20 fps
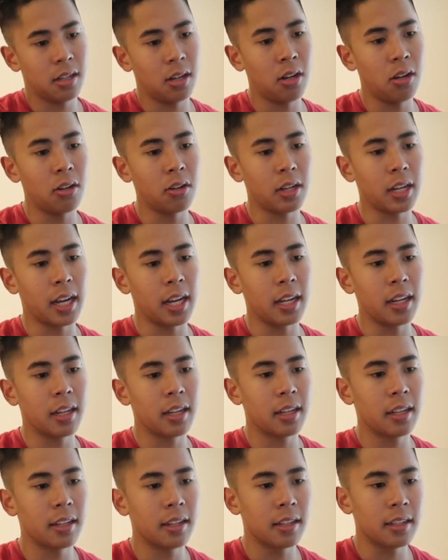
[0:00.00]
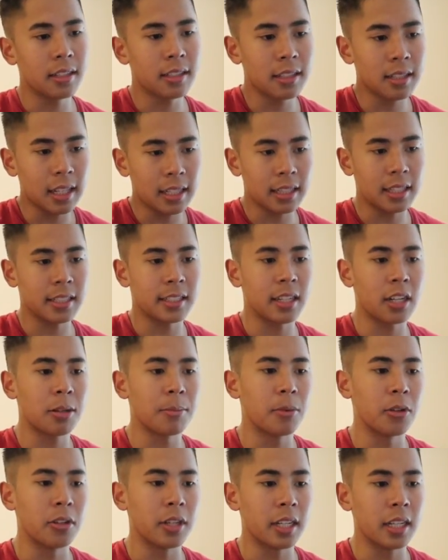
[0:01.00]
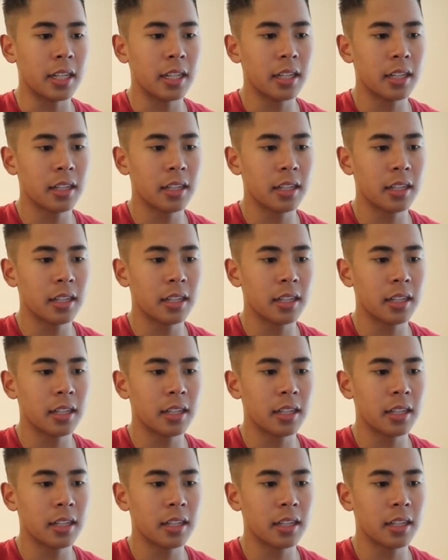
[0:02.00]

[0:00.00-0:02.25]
Oh, okay. This is like the ceremony.